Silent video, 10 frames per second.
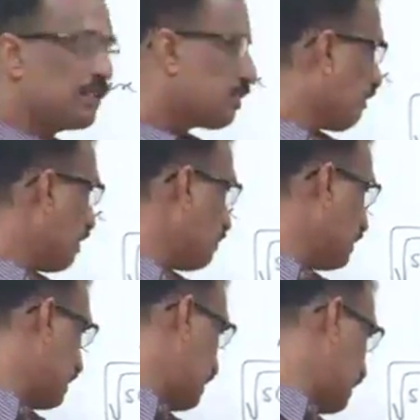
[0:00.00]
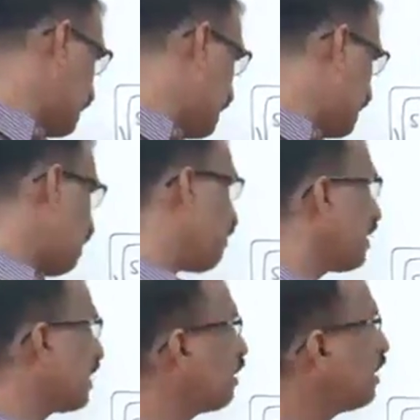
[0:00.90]
So, from that area
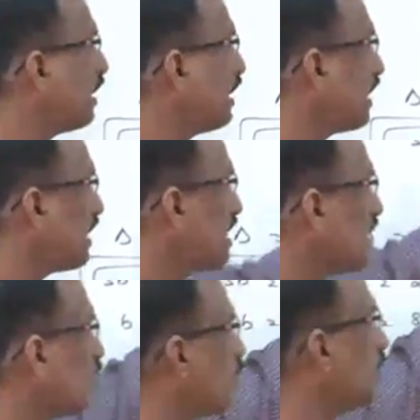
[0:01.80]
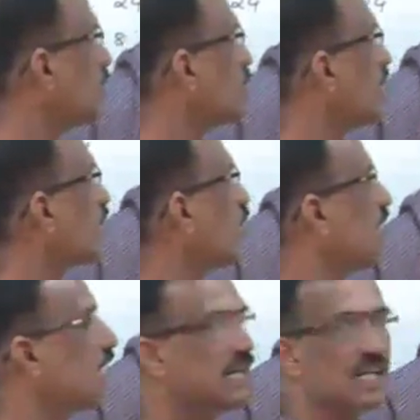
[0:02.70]
we got an equation, a
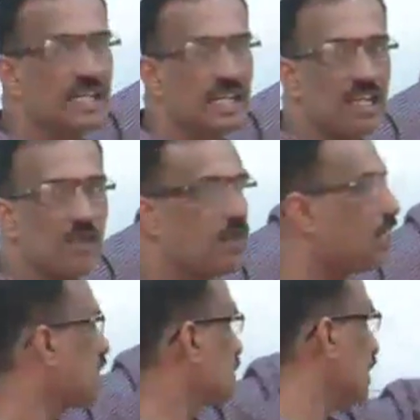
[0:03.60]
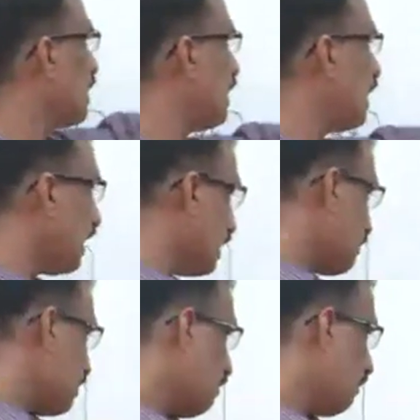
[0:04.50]
quadratic equation in A,